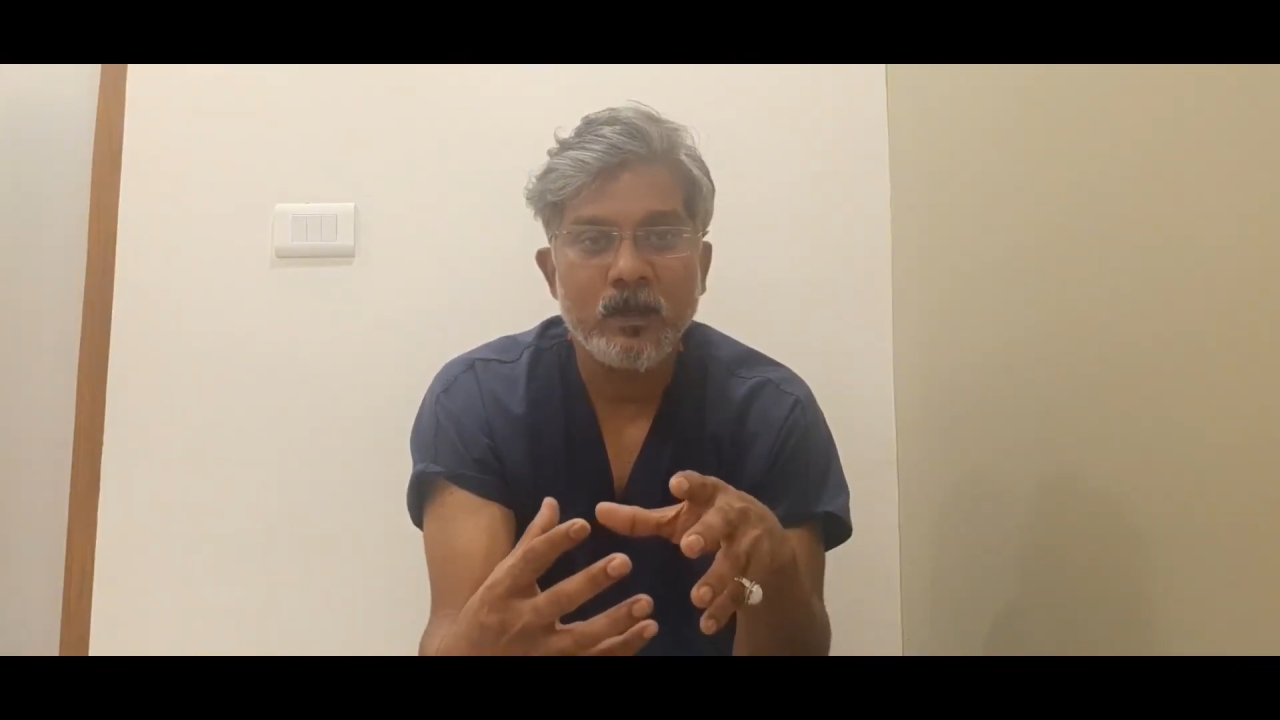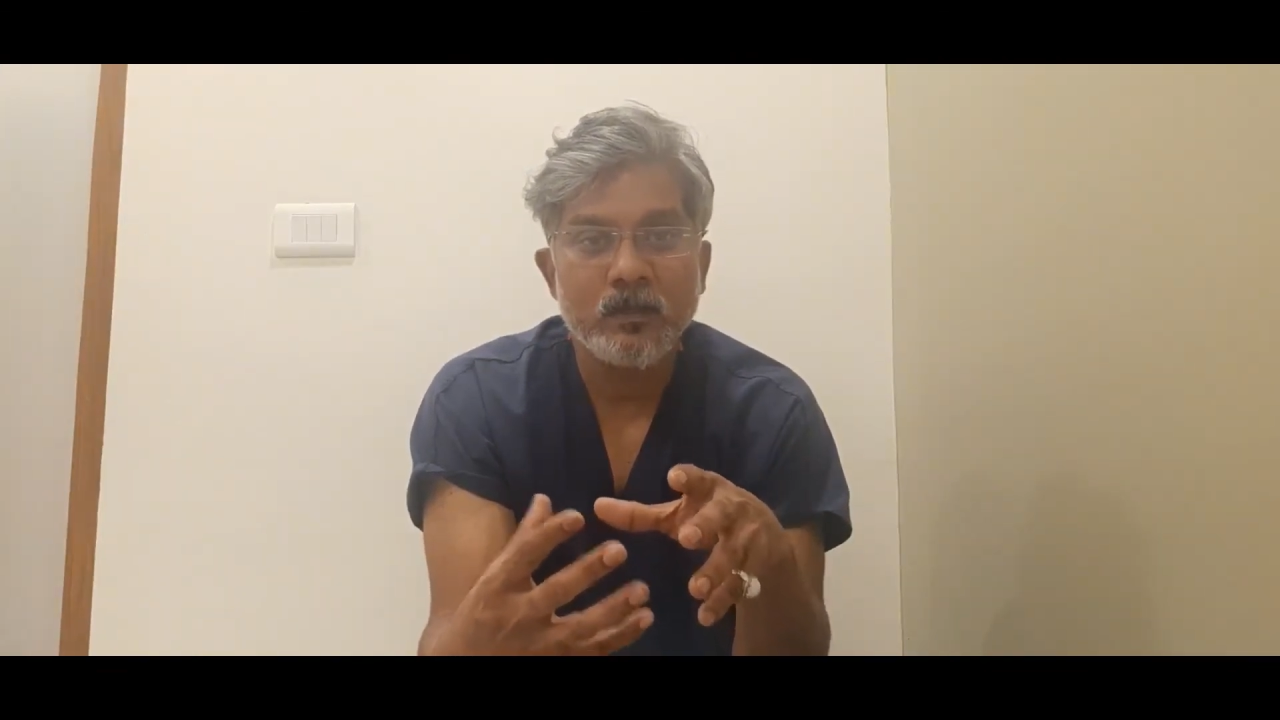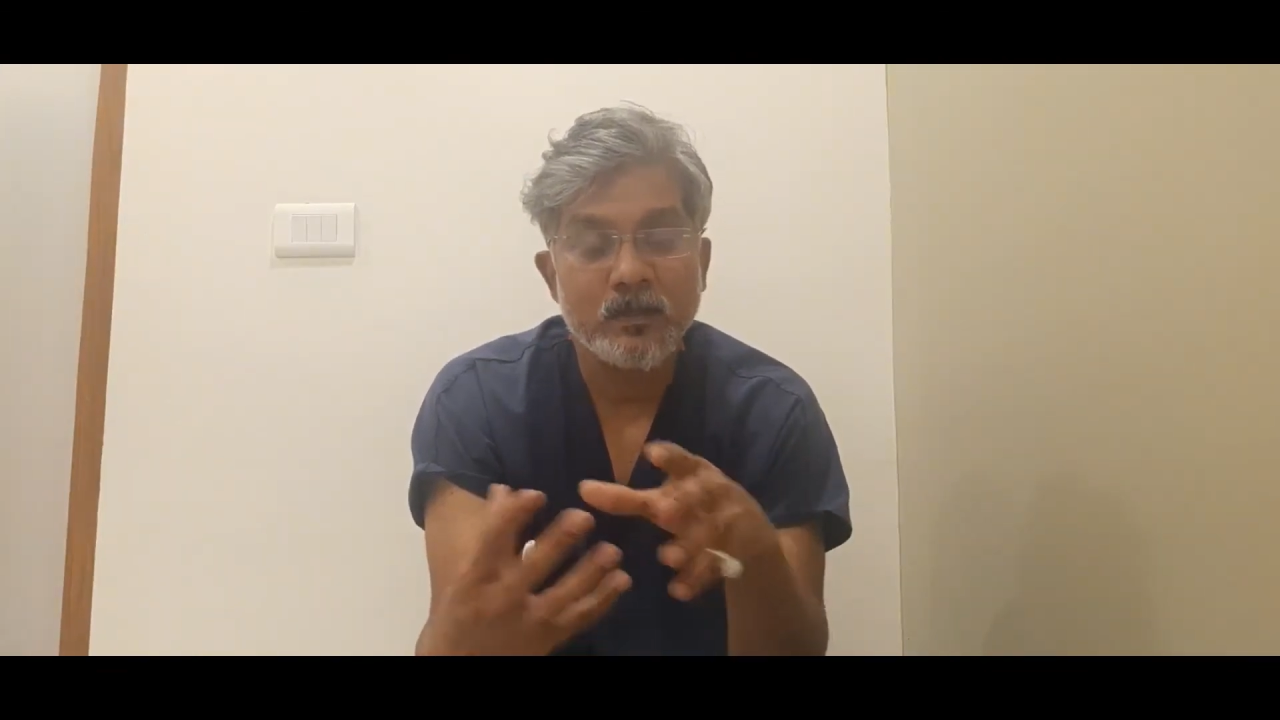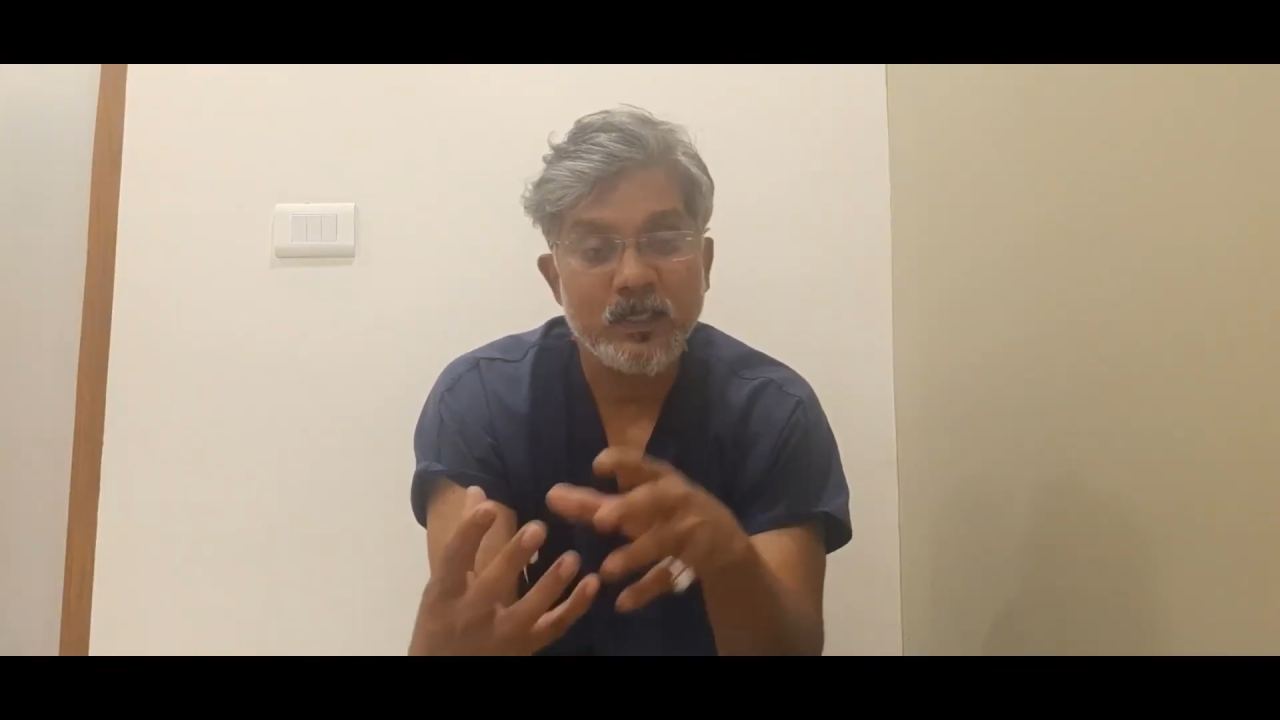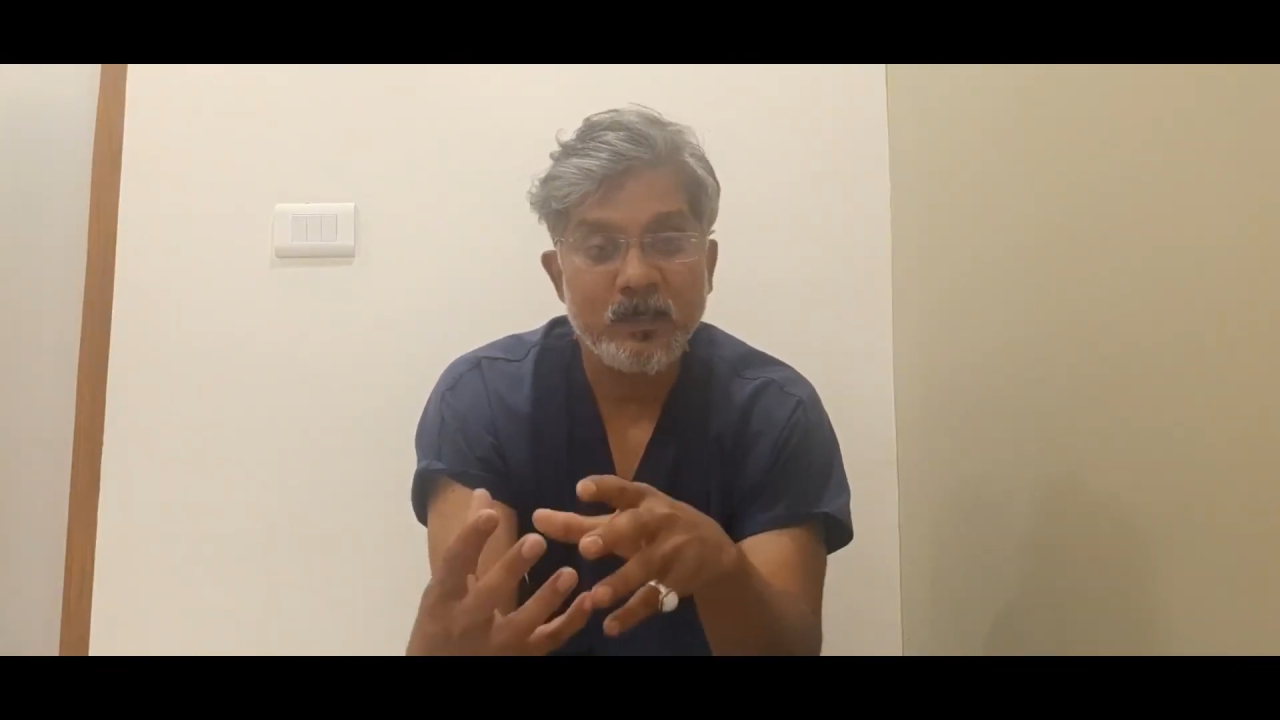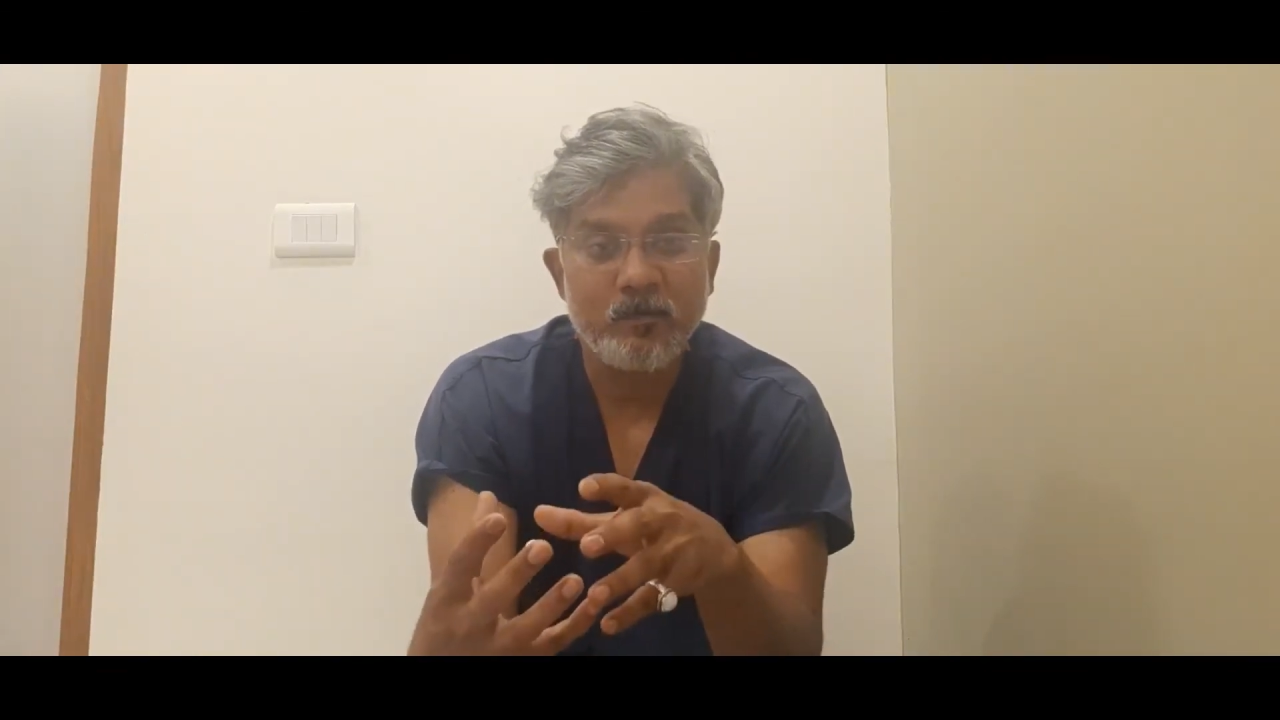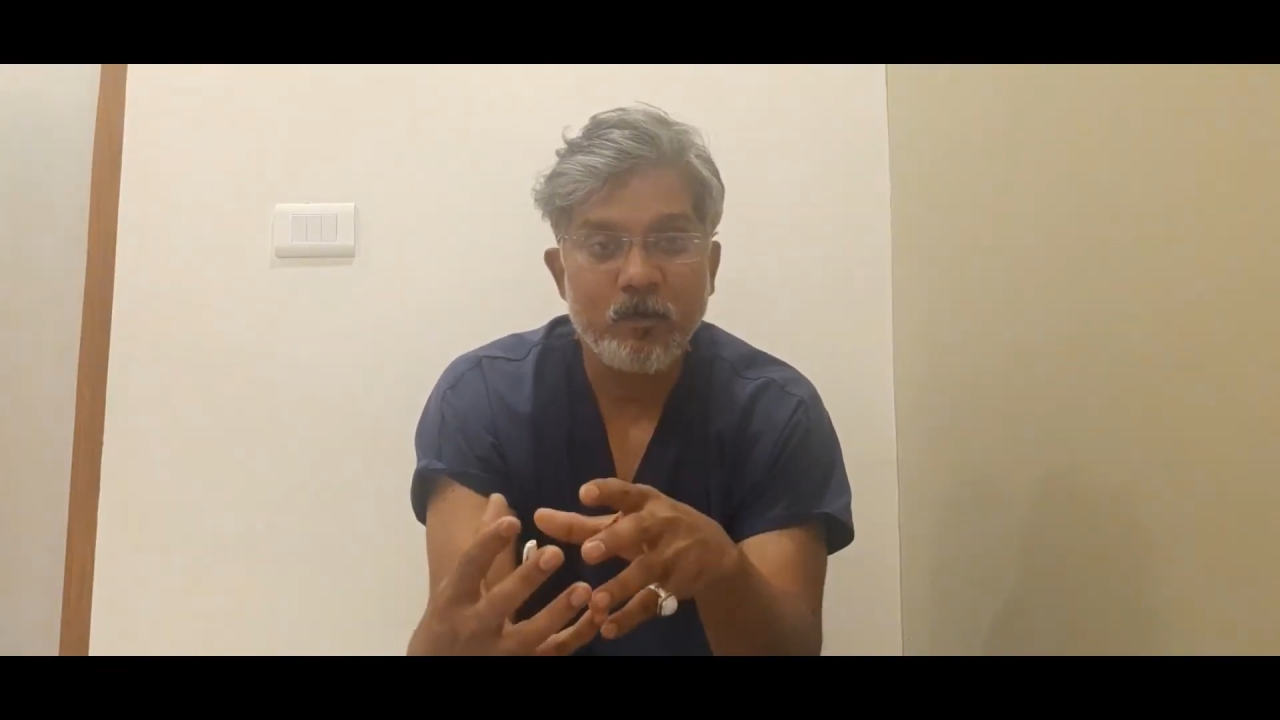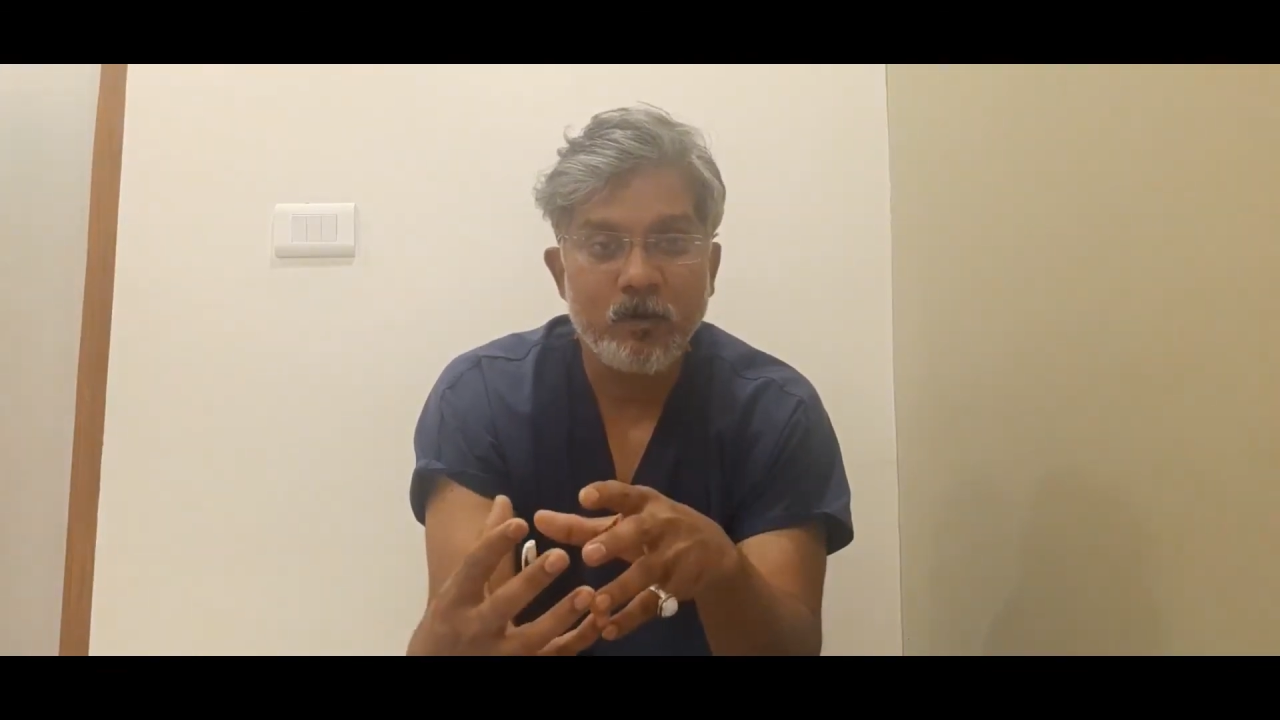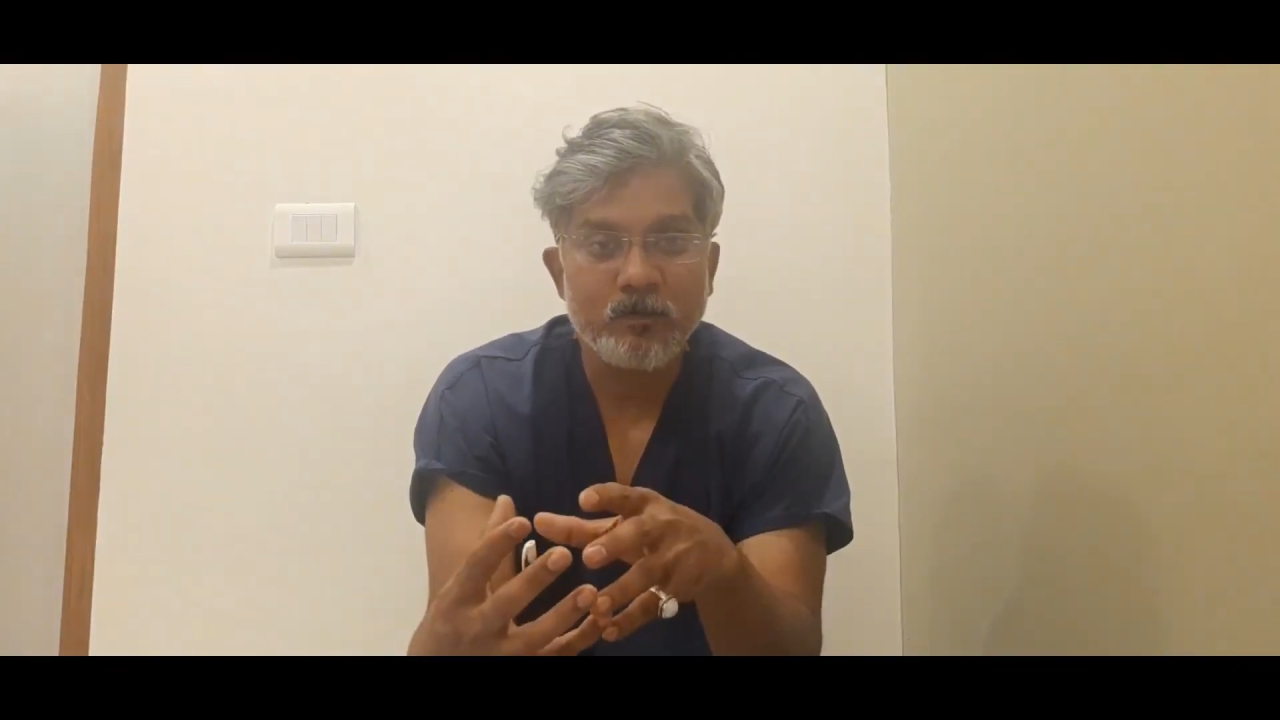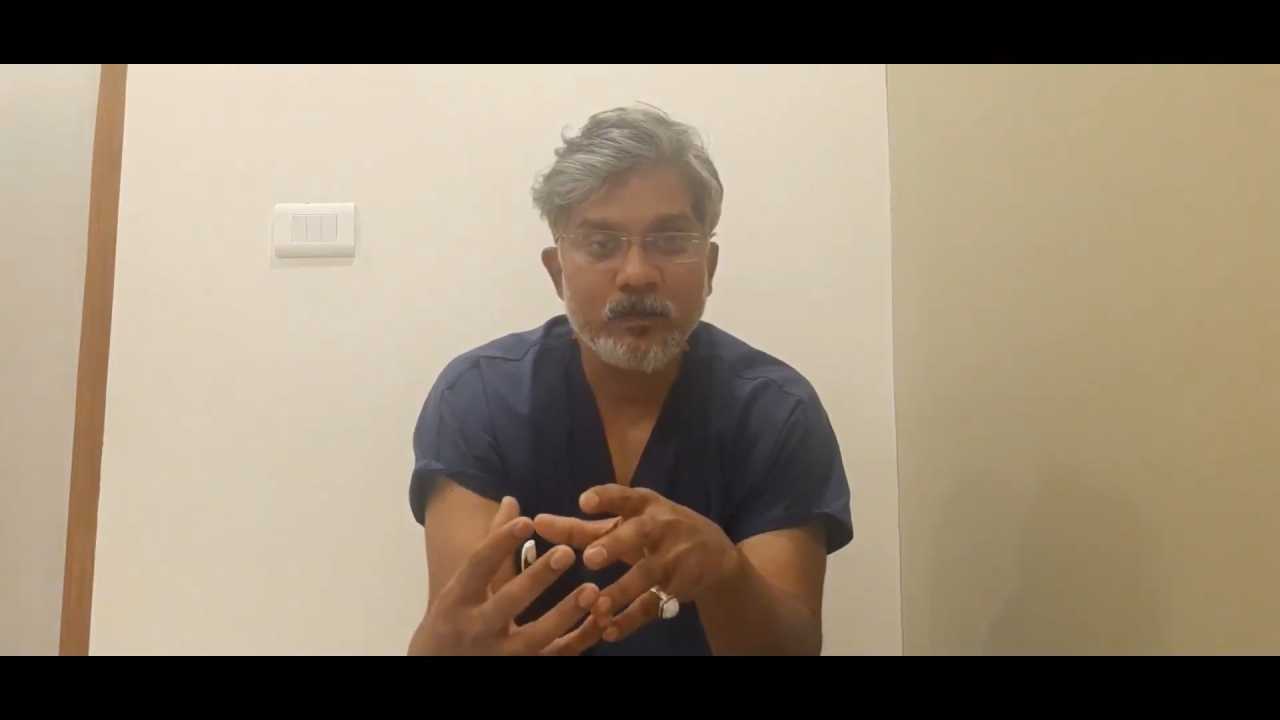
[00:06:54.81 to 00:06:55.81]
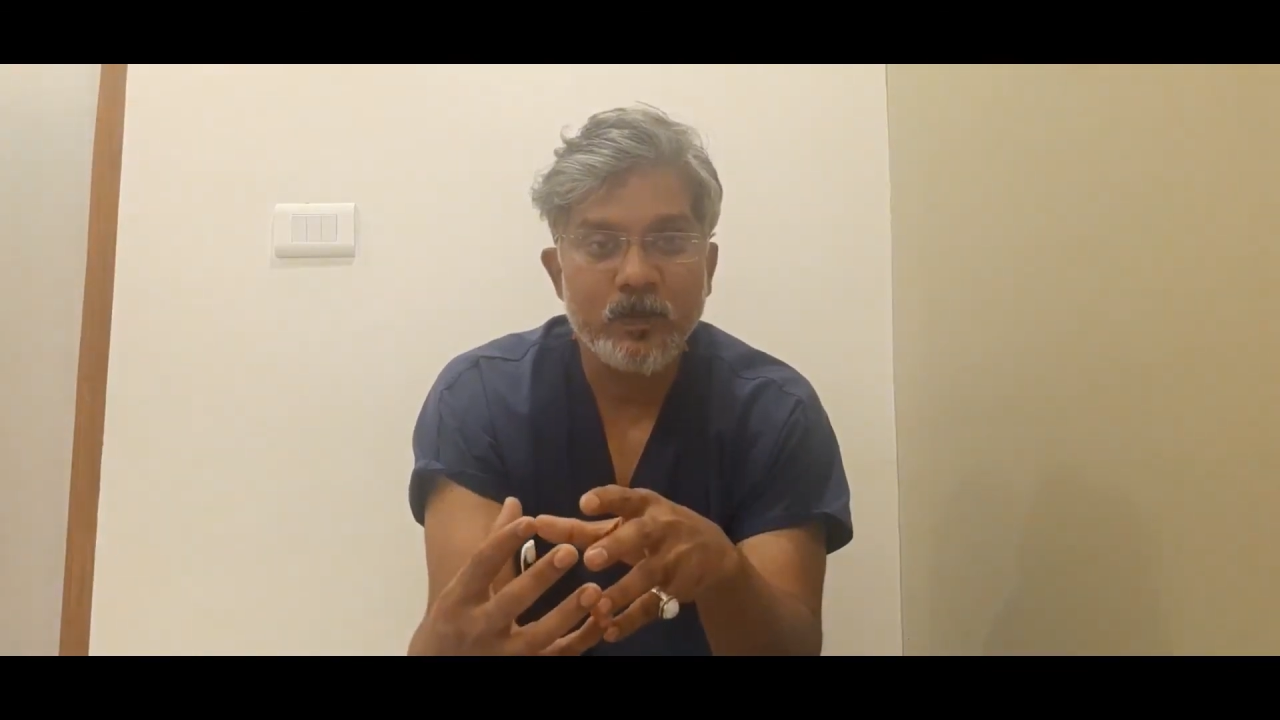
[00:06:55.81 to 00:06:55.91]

seek for.